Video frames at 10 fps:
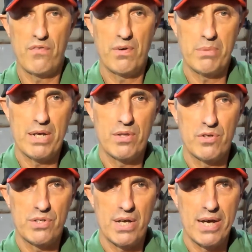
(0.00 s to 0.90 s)
from the other
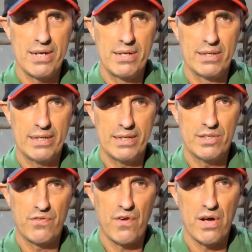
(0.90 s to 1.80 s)
side, and
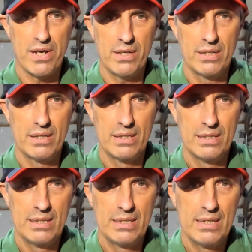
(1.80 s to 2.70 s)
it's fine.
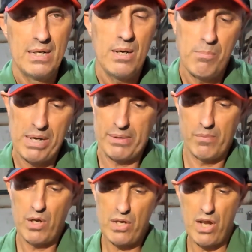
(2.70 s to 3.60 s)
But,
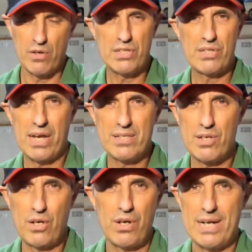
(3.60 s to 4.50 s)
you know, it's, it's
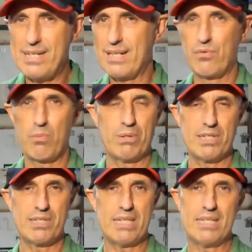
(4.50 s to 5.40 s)
a good idea to
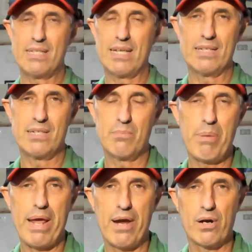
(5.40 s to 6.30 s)
replace these things in
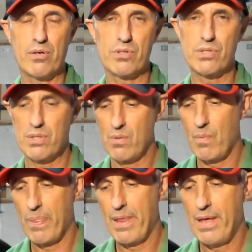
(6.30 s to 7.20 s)
pairs.
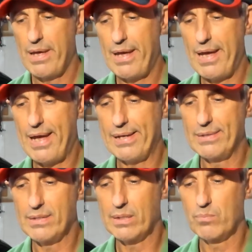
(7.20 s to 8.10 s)

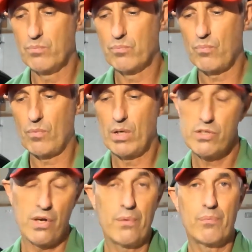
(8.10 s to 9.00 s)
And uh,
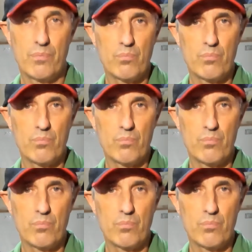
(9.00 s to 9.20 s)
so